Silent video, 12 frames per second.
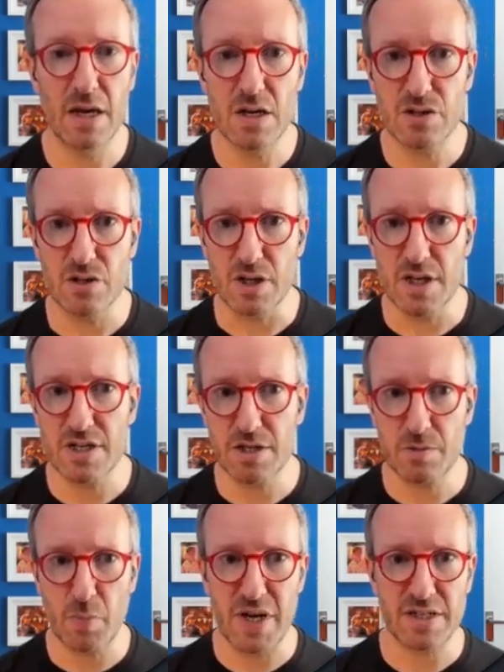So this
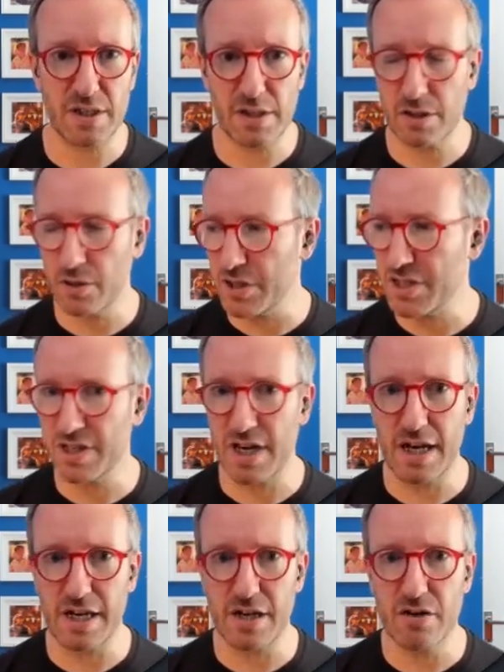is basically going to
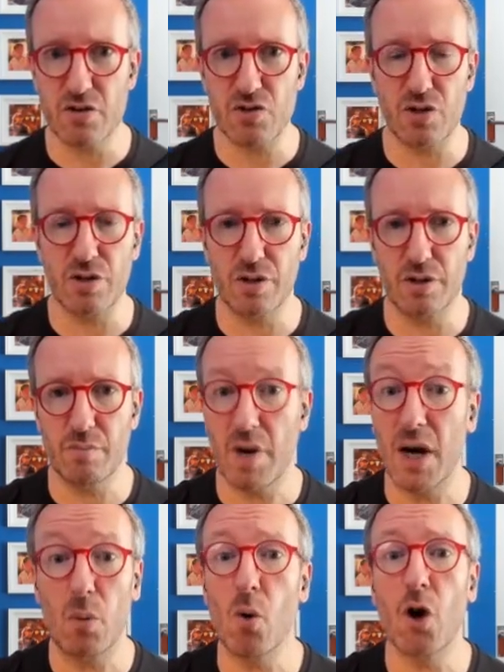say, here's
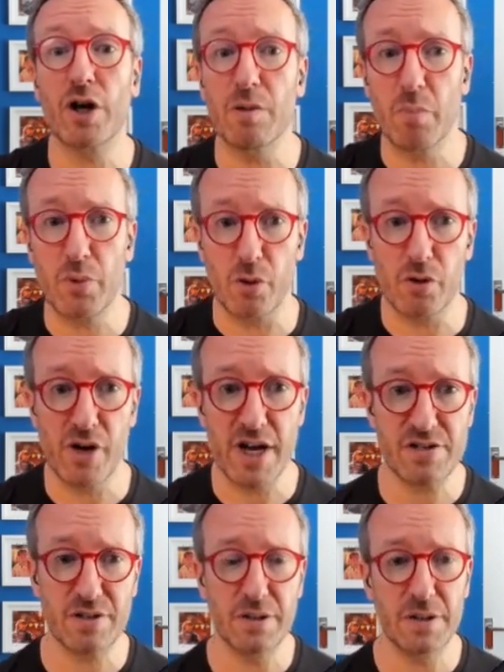my work in
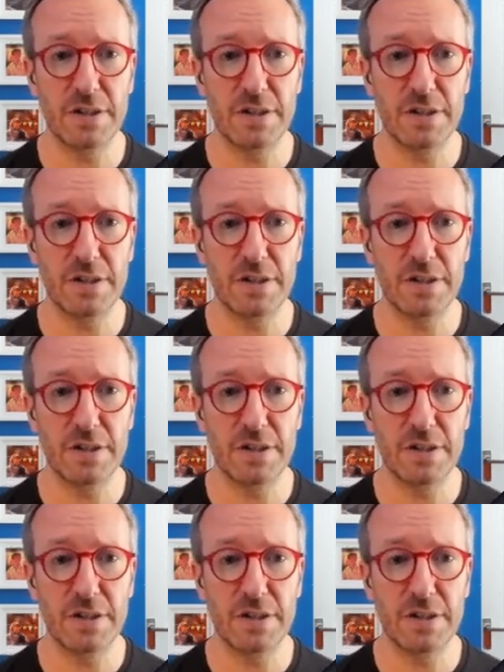progress